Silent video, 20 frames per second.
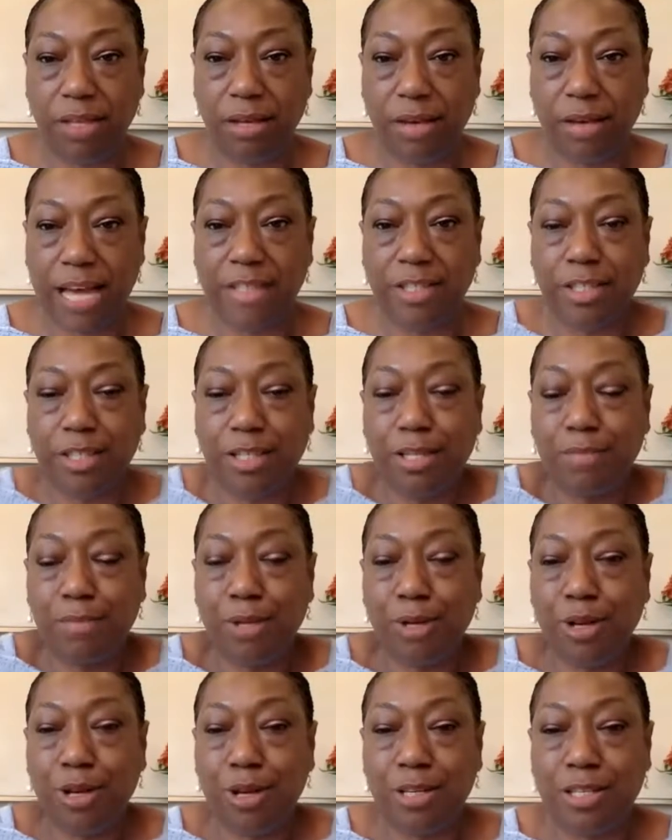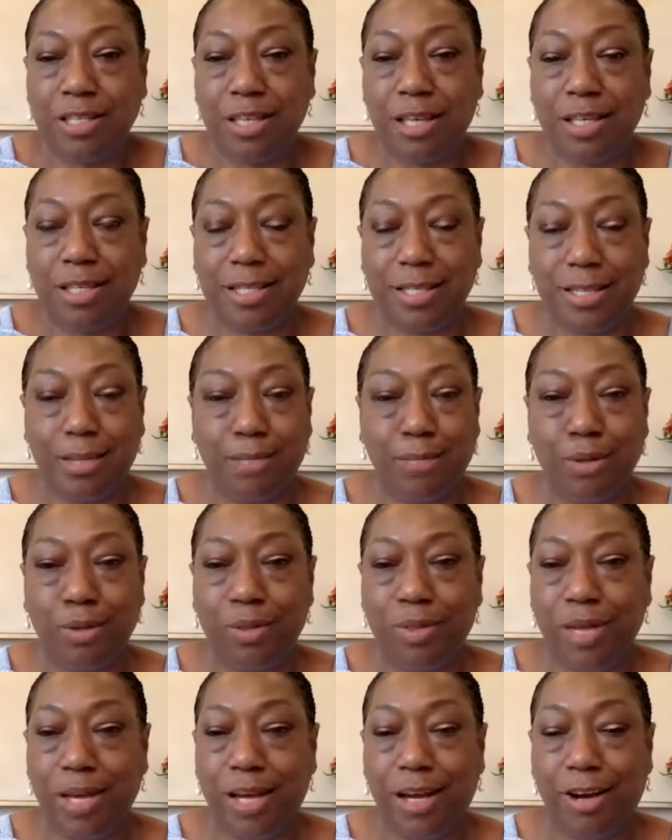As the community is assembled
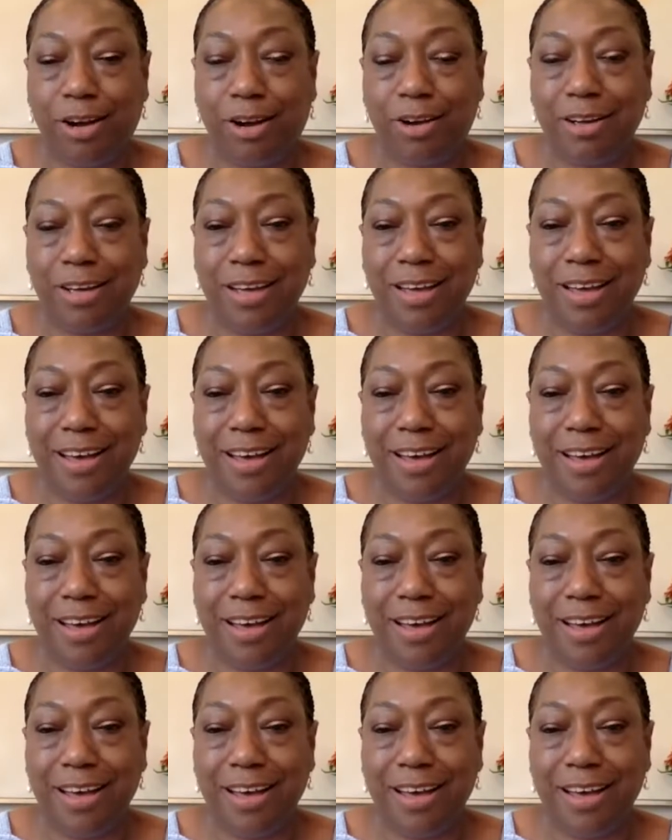there,